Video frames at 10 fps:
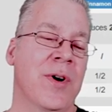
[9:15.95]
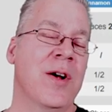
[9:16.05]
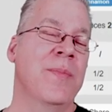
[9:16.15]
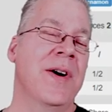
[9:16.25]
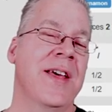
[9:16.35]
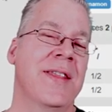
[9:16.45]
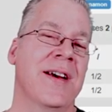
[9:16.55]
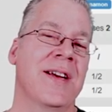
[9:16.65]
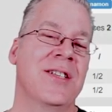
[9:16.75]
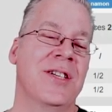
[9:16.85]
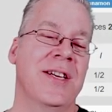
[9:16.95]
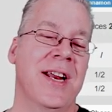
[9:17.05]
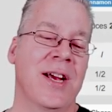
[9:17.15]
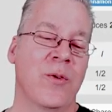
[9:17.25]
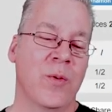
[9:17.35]
Boll Python
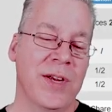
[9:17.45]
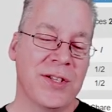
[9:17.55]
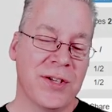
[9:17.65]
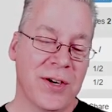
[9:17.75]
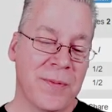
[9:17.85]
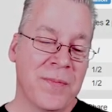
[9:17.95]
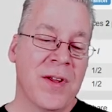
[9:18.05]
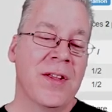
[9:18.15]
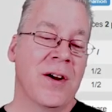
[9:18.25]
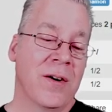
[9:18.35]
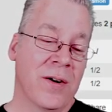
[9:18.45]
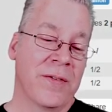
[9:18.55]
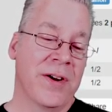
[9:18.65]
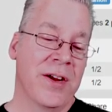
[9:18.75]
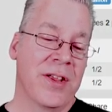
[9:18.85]
genetic wizard
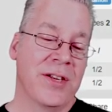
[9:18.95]
over here,